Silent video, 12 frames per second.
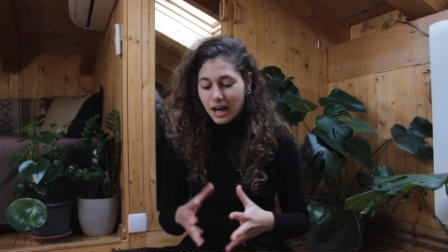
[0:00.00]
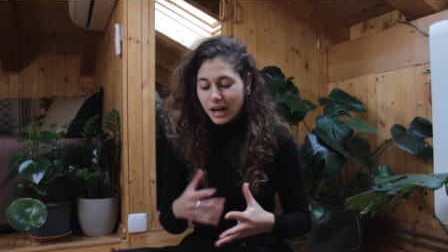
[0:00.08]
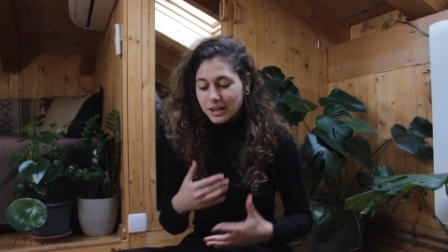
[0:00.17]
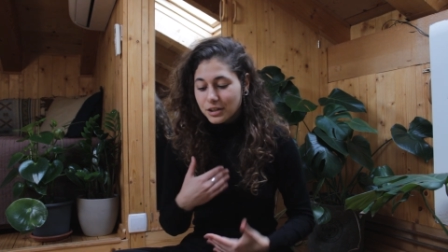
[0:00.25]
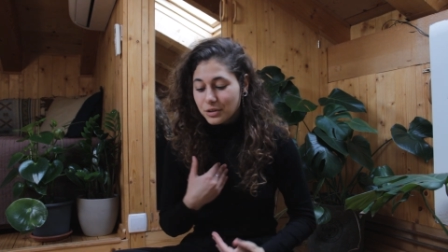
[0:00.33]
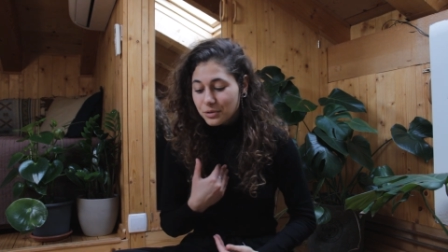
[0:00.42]

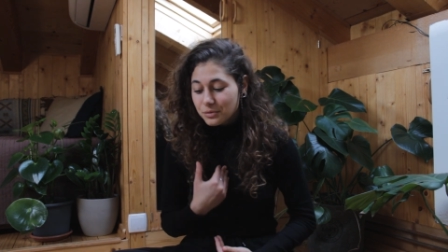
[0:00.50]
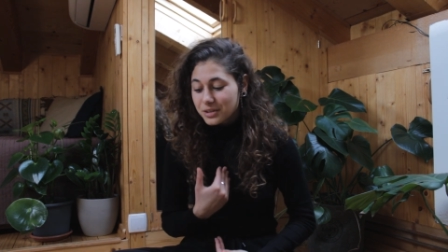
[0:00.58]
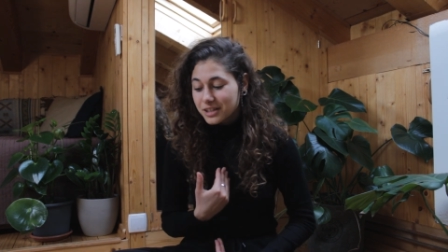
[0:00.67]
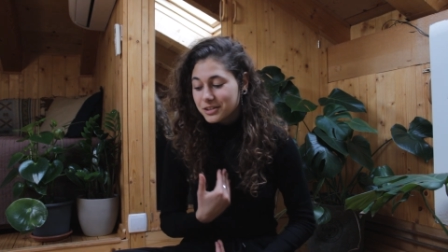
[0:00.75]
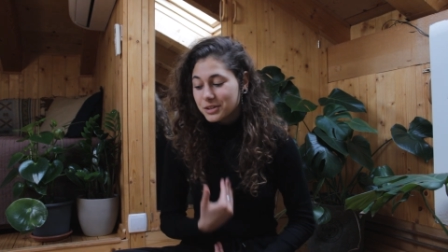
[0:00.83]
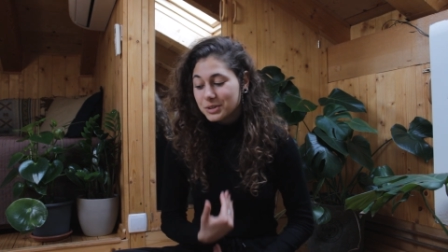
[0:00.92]
I knew
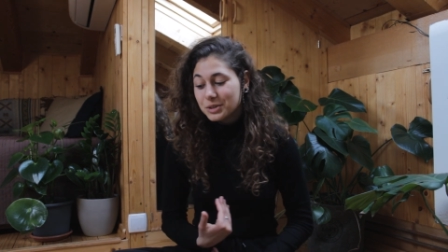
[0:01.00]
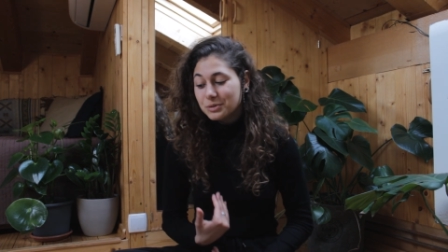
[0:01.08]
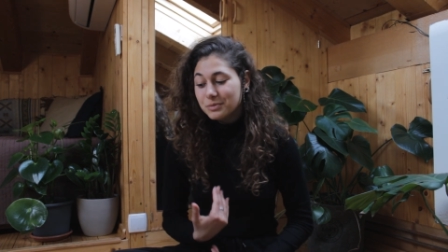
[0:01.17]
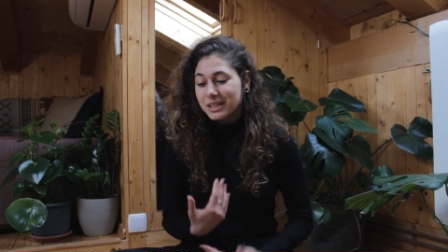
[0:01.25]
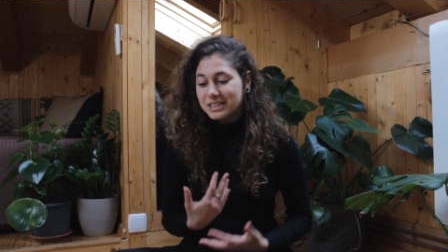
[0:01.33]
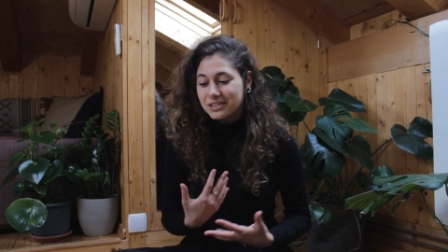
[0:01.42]
that
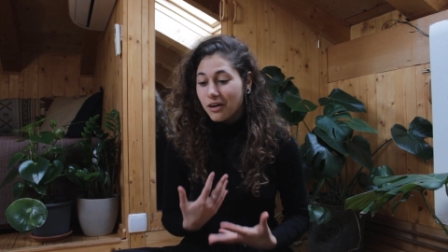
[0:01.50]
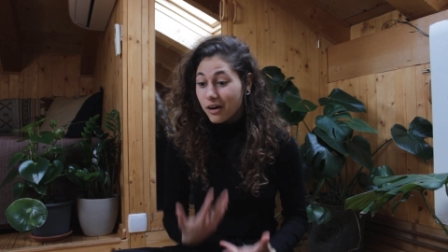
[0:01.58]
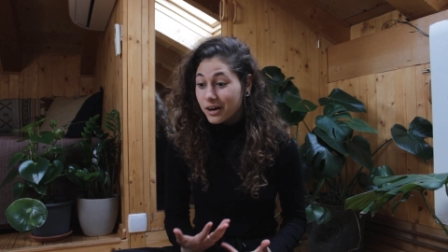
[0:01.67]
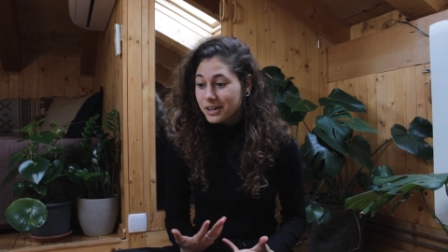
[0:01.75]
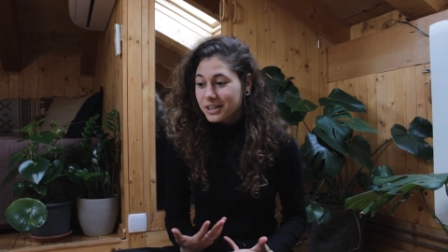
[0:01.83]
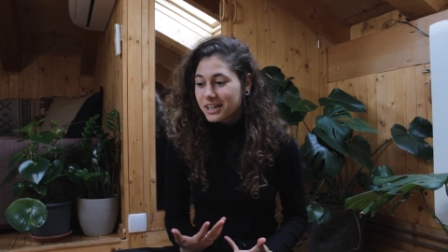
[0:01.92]
YouTube is
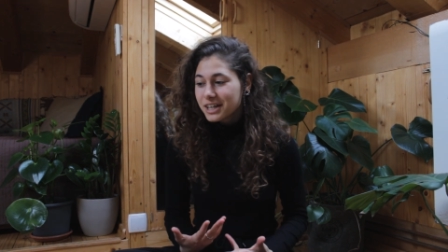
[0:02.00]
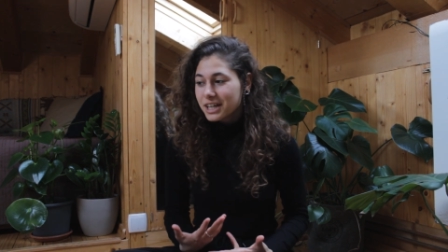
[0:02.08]
hard,